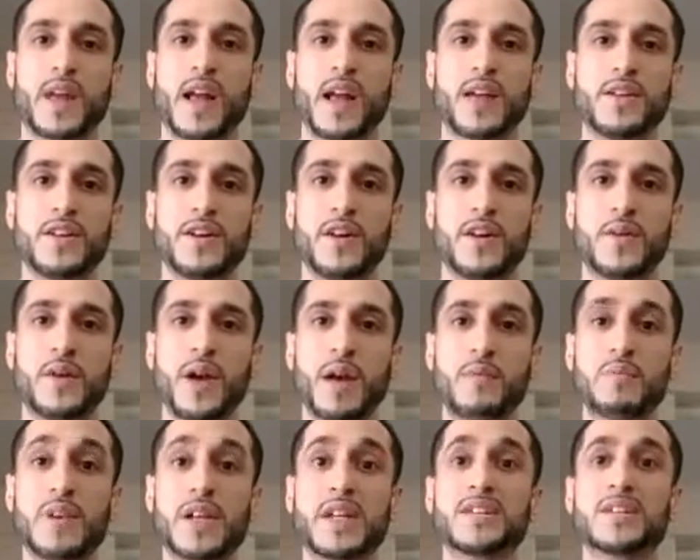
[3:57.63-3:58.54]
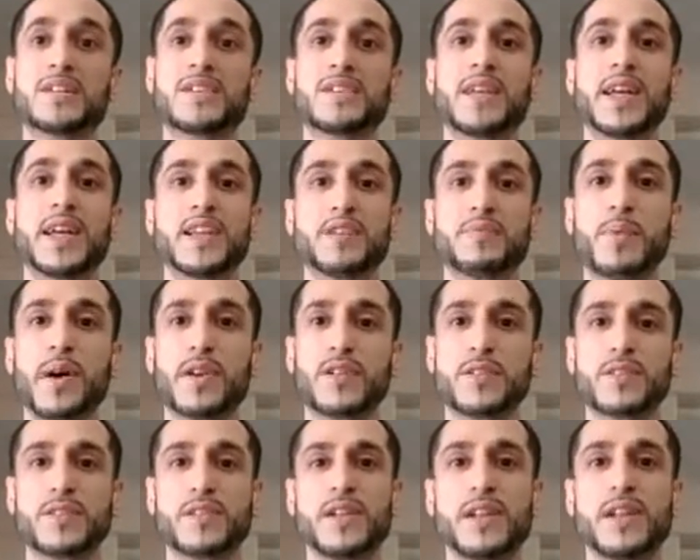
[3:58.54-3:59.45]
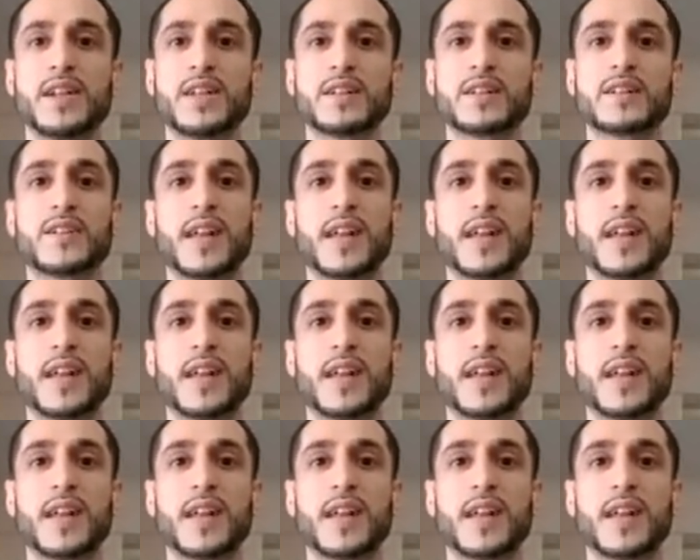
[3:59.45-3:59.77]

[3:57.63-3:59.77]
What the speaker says: and because it tastes better, it's